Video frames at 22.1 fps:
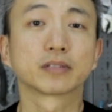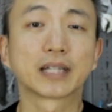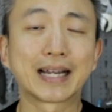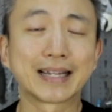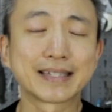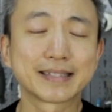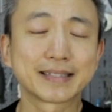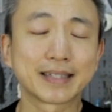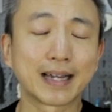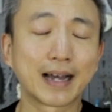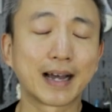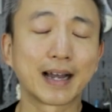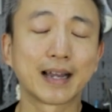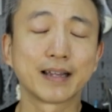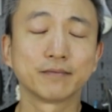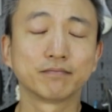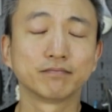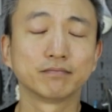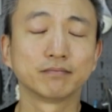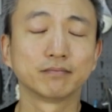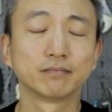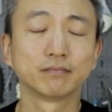guys,
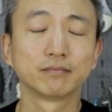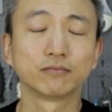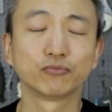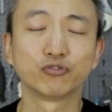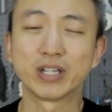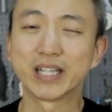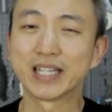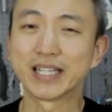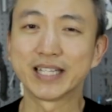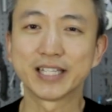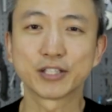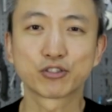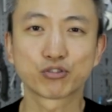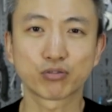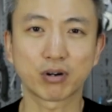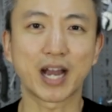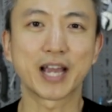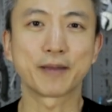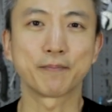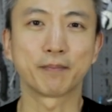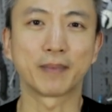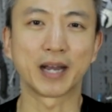I really
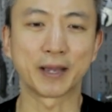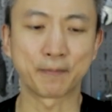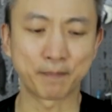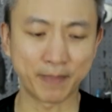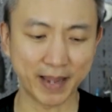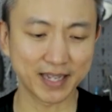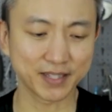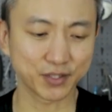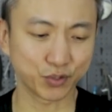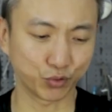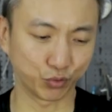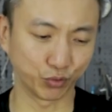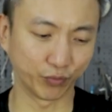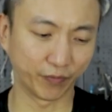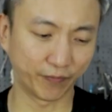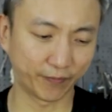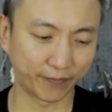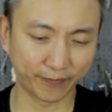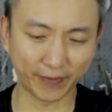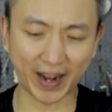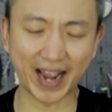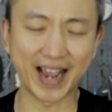tried my best to
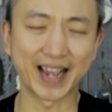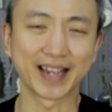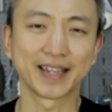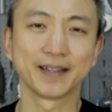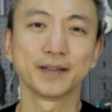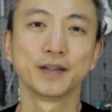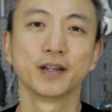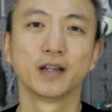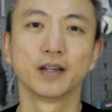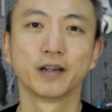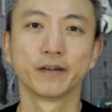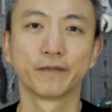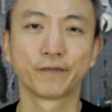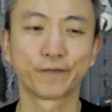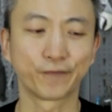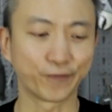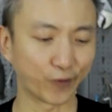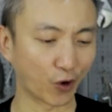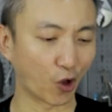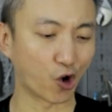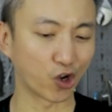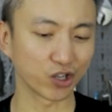find
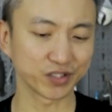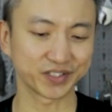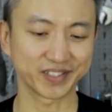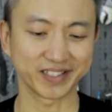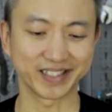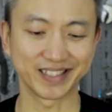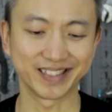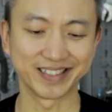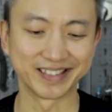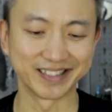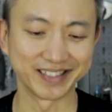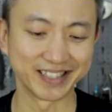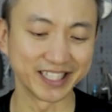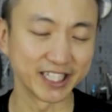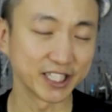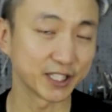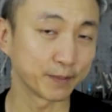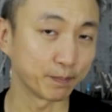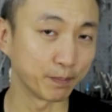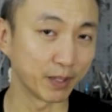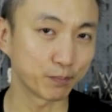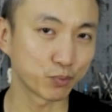flaws in
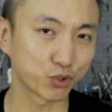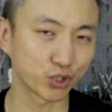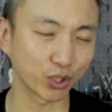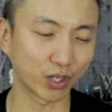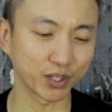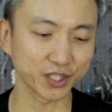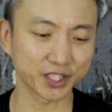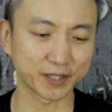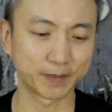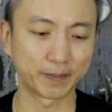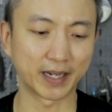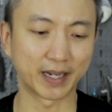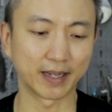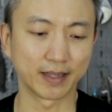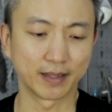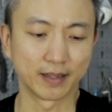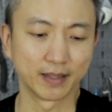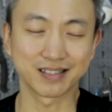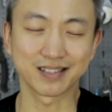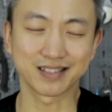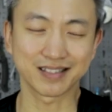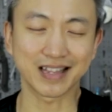these bib shorts, but
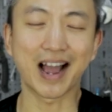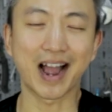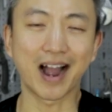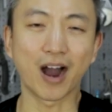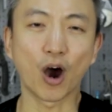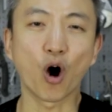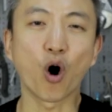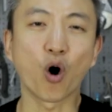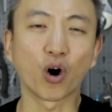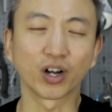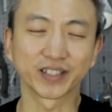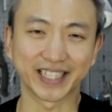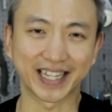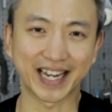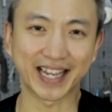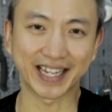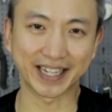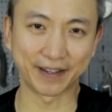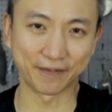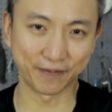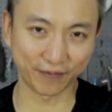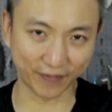these are all that
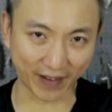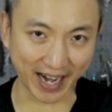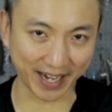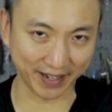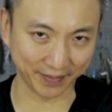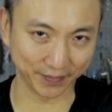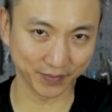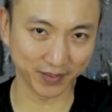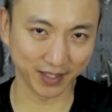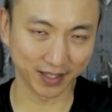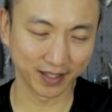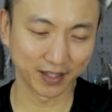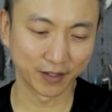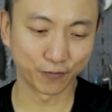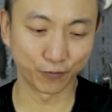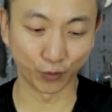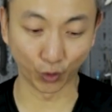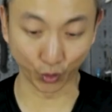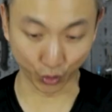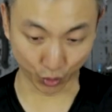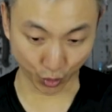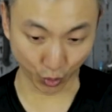I can find
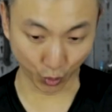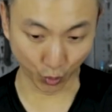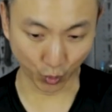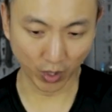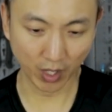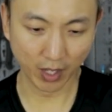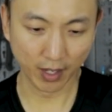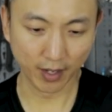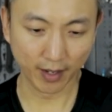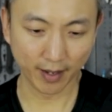for you.